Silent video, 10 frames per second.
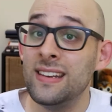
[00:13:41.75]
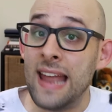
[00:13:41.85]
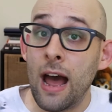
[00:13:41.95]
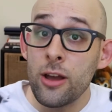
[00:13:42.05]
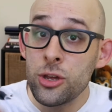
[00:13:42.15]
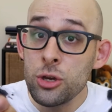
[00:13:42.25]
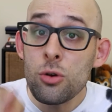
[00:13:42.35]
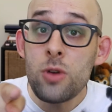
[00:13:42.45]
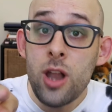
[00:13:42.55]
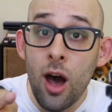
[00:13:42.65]
Now
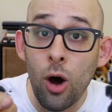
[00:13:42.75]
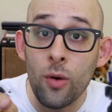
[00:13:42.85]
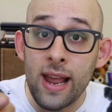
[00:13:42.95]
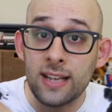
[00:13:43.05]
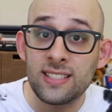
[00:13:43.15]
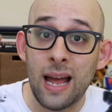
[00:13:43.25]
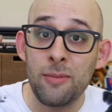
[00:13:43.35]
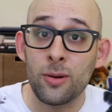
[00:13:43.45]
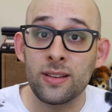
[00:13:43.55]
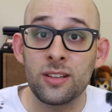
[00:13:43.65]
you know next time
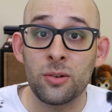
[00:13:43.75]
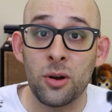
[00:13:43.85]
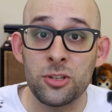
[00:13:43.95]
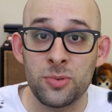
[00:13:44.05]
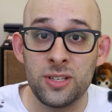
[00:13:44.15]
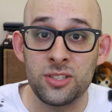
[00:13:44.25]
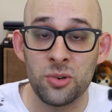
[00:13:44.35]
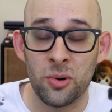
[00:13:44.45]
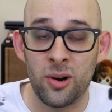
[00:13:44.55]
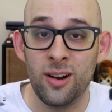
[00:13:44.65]
you're at the grocery
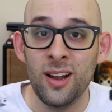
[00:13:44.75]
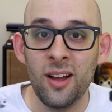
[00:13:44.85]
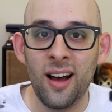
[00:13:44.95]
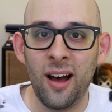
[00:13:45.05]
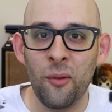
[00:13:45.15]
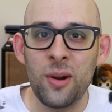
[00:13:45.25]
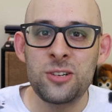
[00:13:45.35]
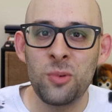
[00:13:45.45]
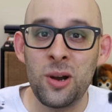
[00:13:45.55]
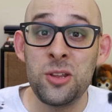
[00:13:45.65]
store
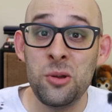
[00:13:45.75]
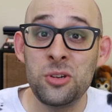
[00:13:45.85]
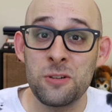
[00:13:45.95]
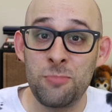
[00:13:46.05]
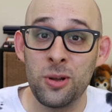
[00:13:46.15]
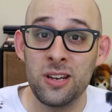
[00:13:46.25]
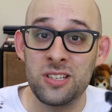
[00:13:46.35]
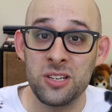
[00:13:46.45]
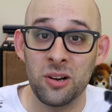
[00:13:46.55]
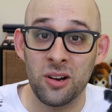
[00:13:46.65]
which one you should put
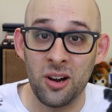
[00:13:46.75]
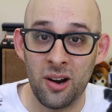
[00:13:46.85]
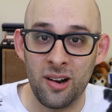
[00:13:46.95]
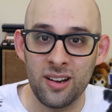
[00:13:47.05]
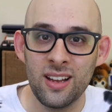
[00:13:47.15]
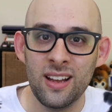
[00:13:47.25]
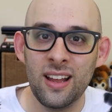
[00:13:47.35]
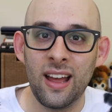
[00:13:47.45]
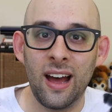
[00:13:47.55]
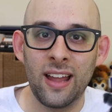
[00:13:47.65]
into your cart.
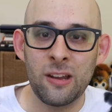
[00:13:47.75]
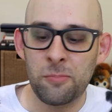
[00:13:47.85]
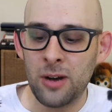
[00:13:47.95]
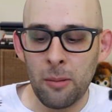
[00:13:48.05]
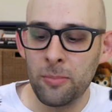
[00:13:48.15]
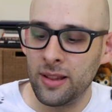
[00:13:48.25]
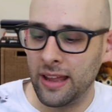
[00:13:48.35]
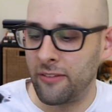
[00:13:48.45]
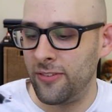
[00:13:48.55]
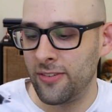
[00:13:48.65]
They're probably
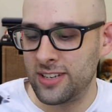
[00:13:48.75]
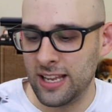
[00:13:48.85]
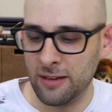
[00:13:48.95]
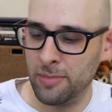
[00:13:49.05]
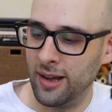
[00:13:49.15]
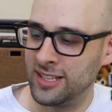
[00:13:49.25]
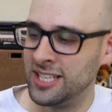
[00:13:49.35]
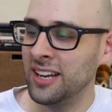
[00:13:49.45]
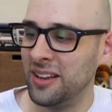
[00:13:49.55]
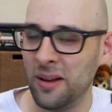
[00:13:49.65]
like
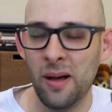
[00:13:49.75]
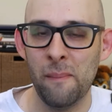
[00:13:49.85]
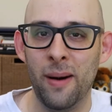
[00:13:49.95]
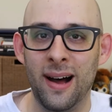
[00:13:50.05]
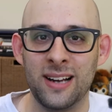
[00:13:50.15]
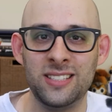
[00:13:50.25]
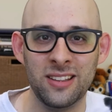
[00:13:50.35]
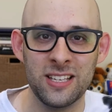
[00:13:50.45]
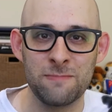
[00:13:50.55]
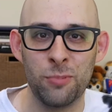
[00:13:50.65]
$15 a box
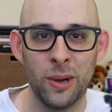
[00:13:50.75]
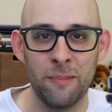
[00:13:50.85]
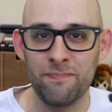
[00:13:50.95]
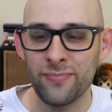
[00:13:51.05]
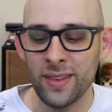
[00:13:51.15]
at this point.